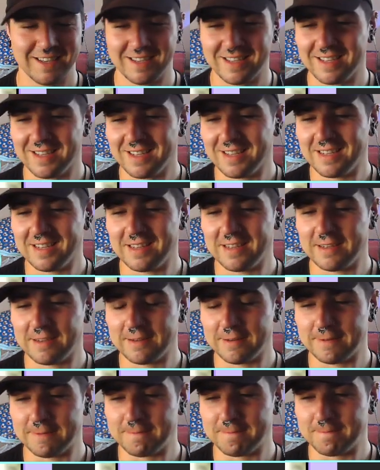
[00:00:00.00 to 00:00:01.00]

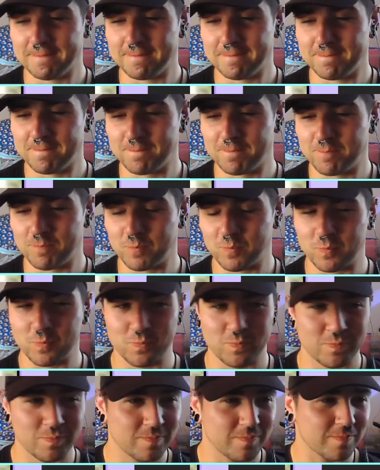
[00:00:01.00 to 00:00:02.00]

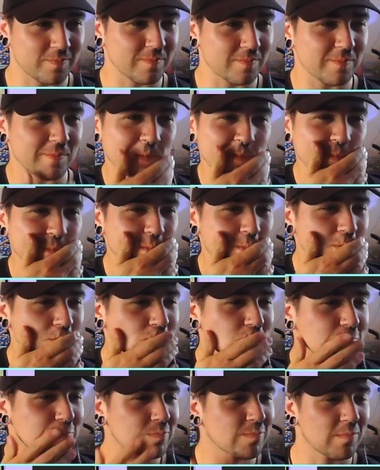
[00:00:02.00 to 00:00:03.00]

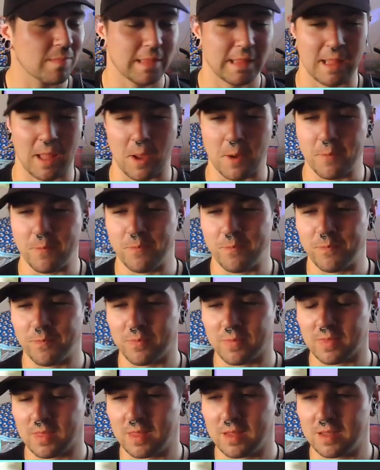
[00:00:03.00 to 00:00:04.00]

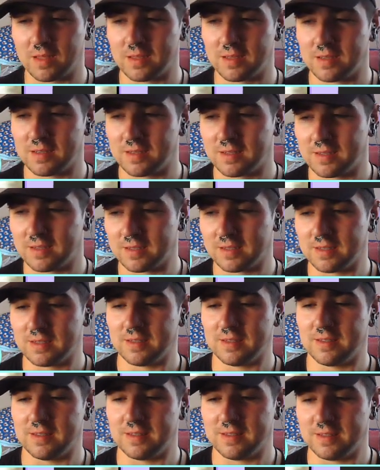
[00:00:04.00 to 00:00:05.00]

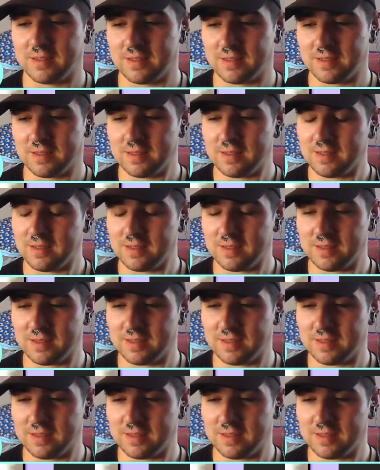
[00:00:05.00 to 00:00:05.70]
(silence)